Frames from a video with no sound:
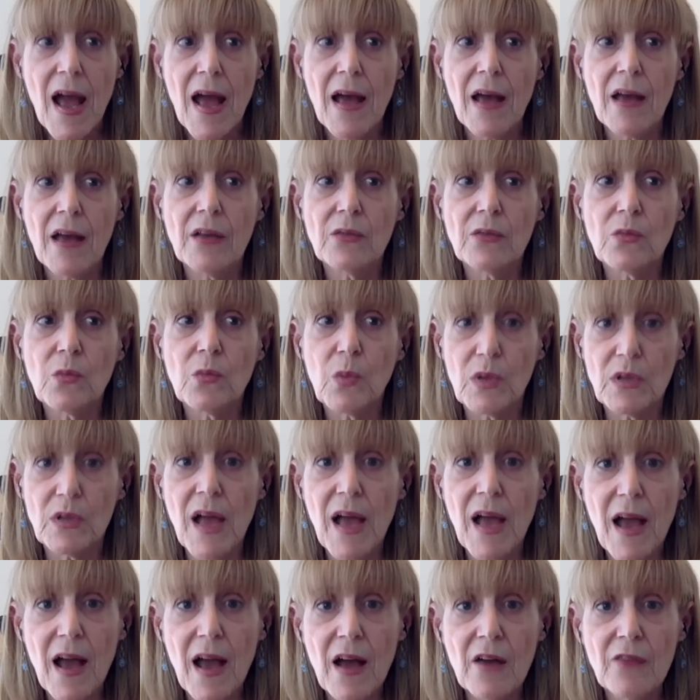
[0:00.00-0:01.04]
and we'll
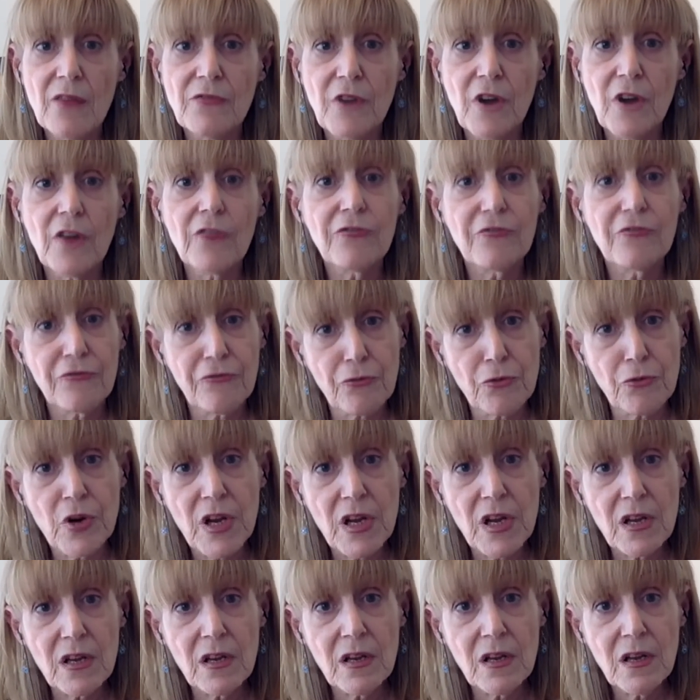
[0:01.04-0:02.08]
have a
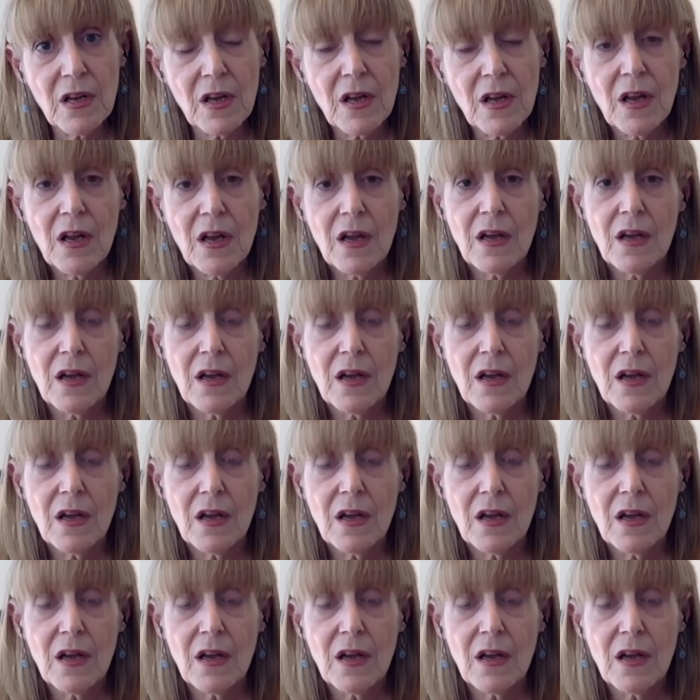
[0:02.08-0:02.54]
free